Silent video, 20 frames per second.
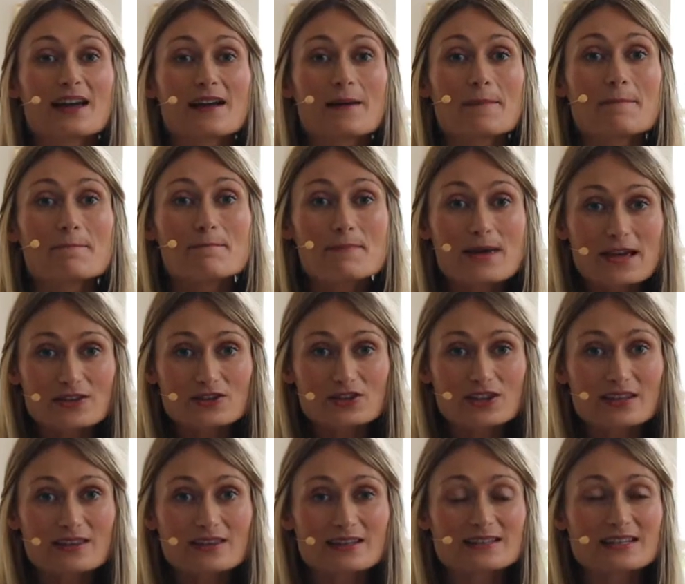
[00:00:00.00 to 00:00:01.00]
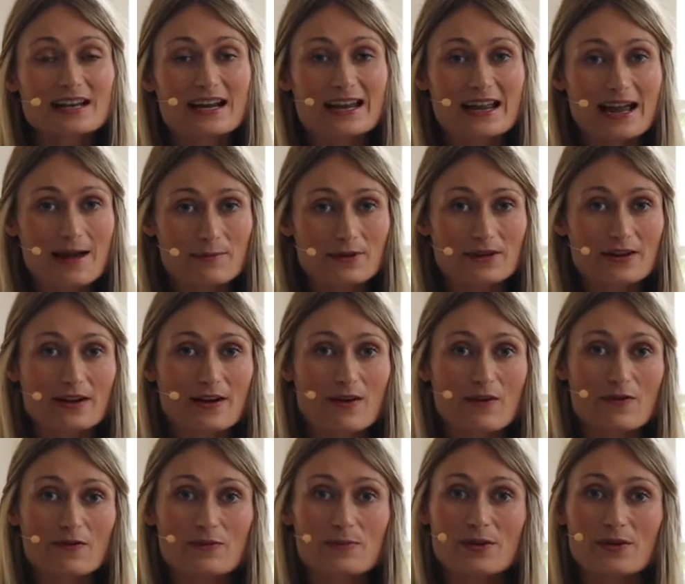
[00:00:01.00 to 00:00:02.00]
measure the diameter
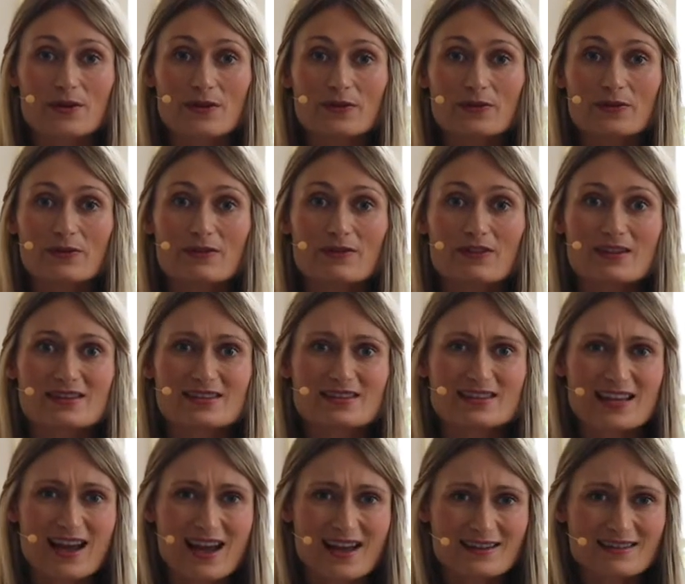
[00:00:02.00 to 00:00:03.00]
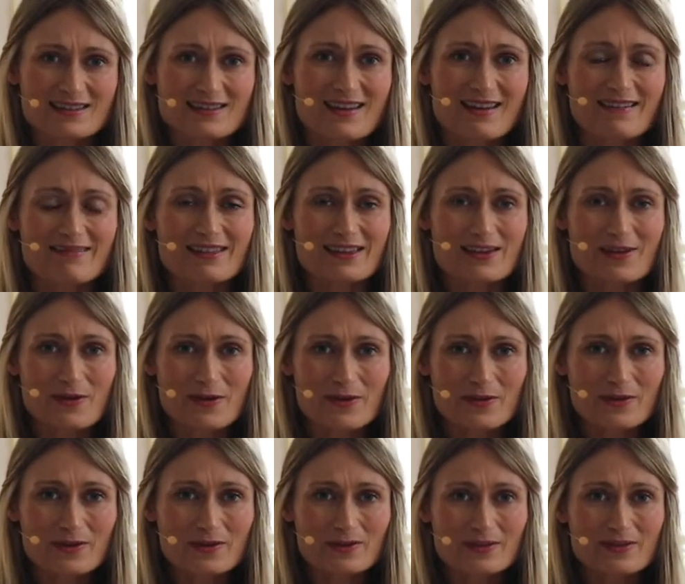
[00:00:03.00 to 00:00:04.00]
of both the sun and the
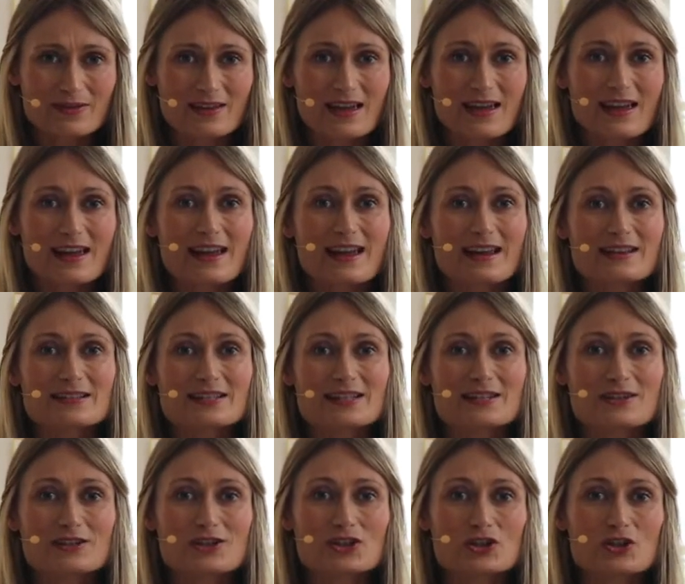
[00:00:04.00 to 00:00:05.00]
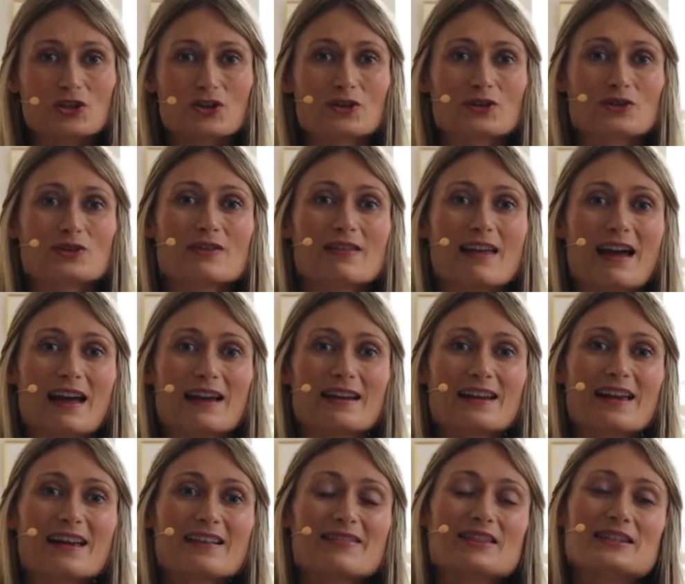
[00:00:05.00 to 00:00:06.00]
earth and to discern that
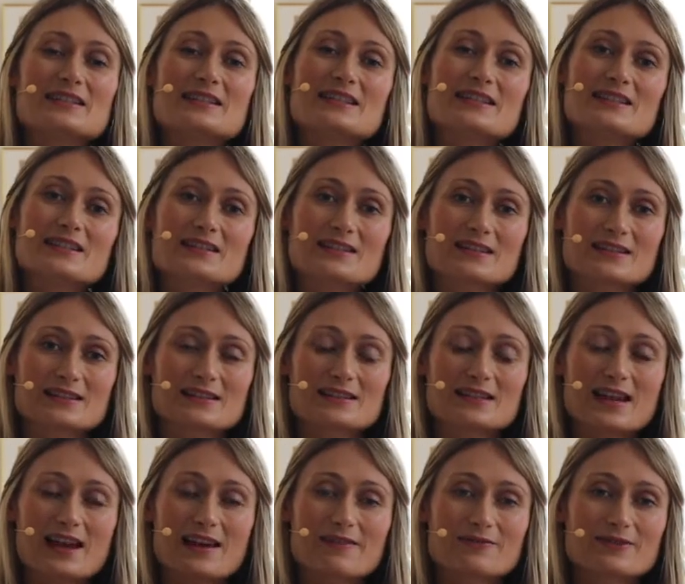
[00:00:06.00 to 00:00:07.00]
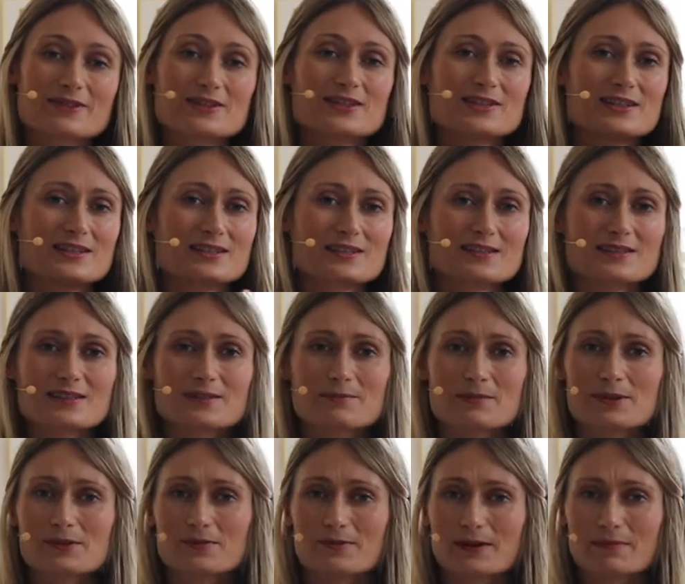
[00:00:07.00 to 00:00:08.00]
the distance, the average distance
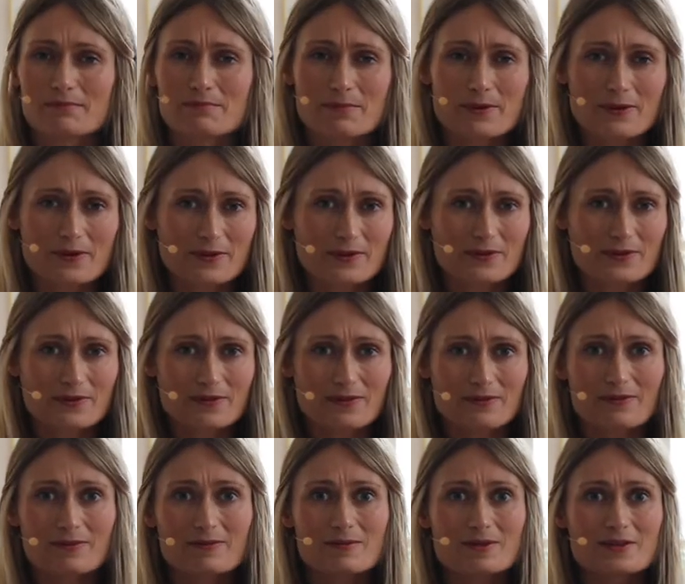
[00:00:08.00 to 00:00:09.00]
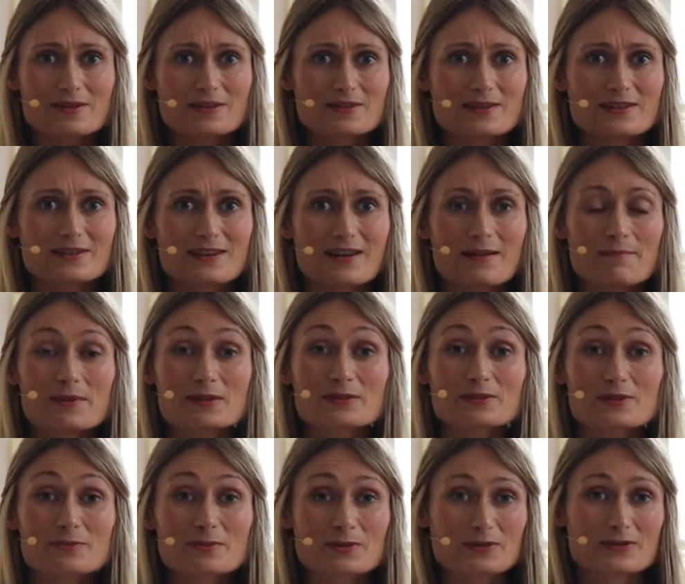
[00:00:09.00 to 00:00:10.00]
between both was a
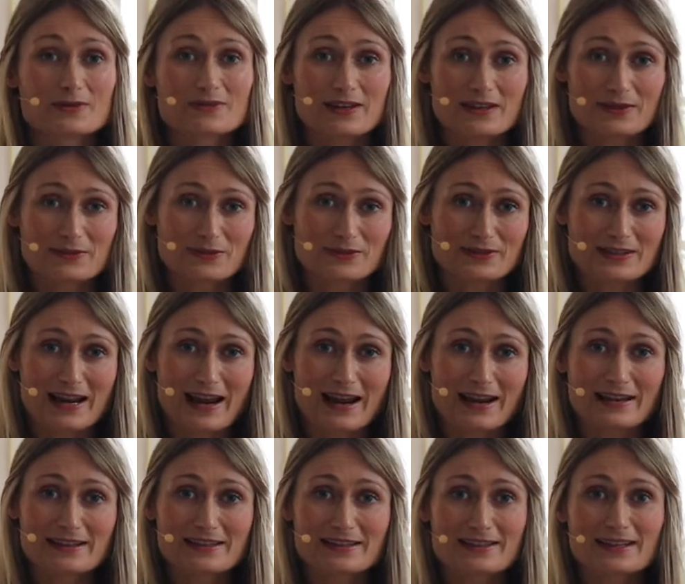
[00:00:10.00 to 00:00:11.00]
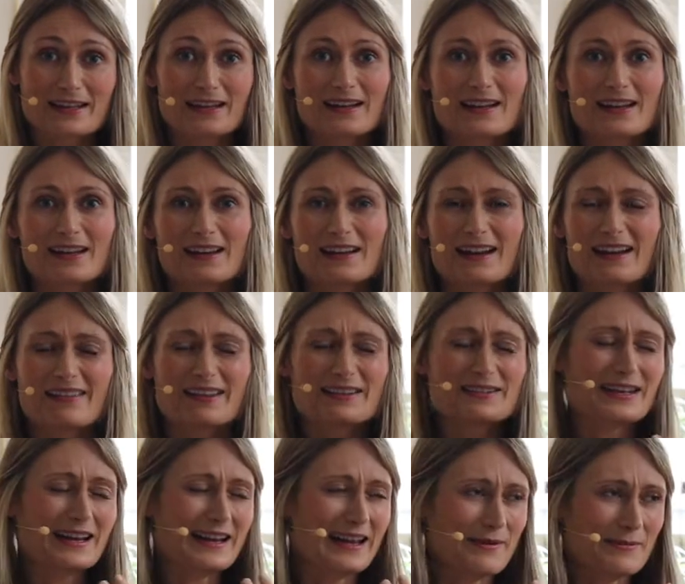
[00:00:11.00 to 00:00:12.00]
multiple of 108 and their
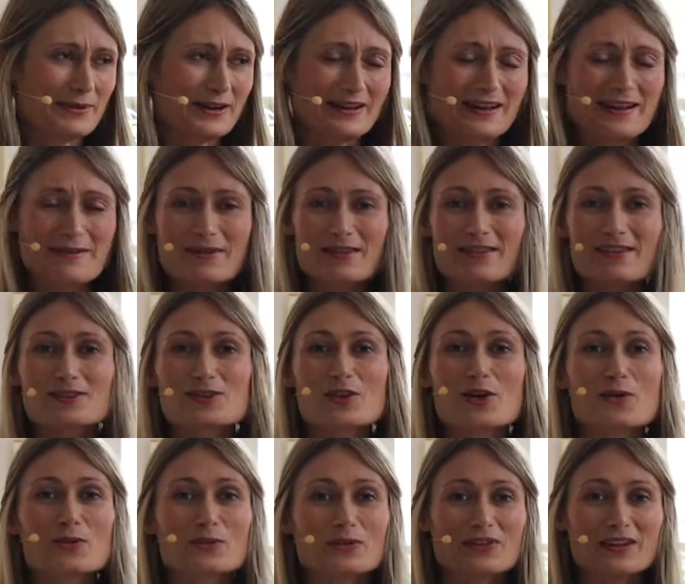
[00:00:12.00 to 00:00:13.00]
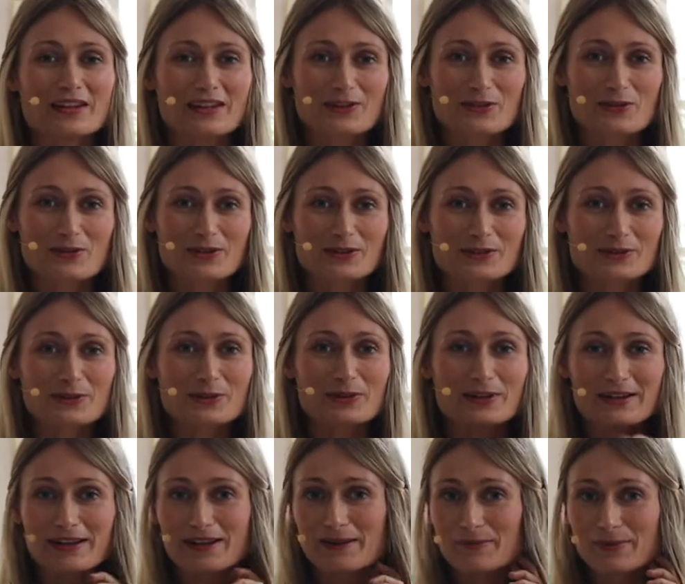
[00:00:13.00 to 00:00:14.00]
diameter. I mean, there's a whole thing. You can look
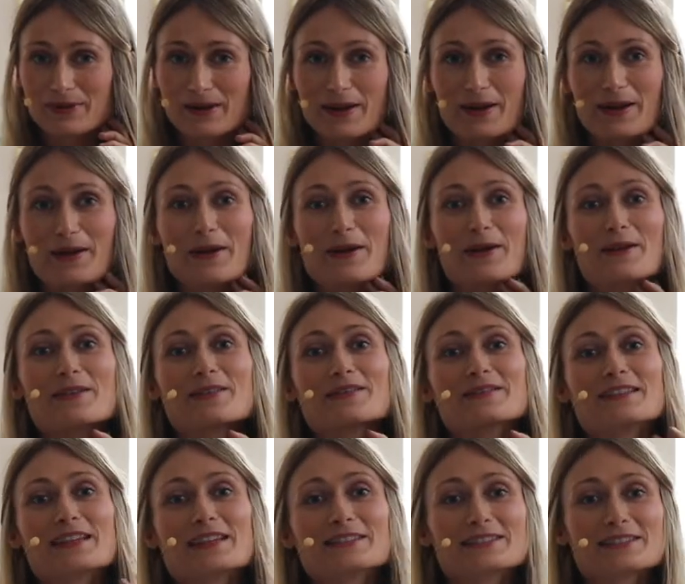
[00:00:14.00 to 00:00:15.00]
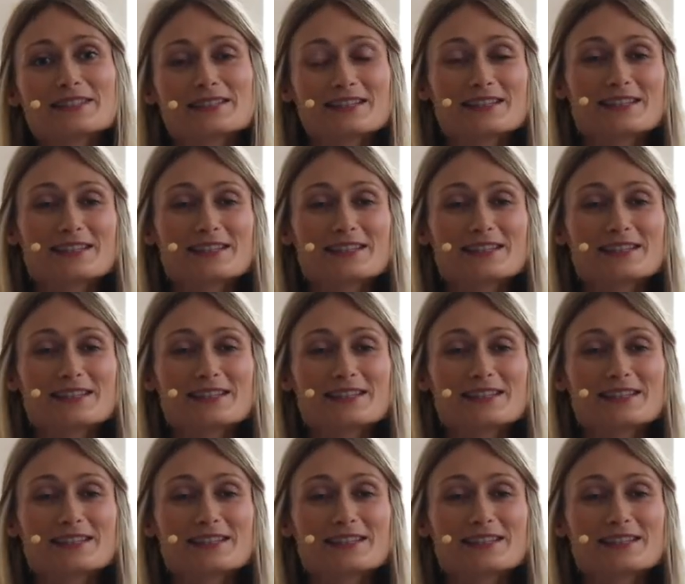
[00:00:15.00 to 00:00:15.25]
it up. Needless to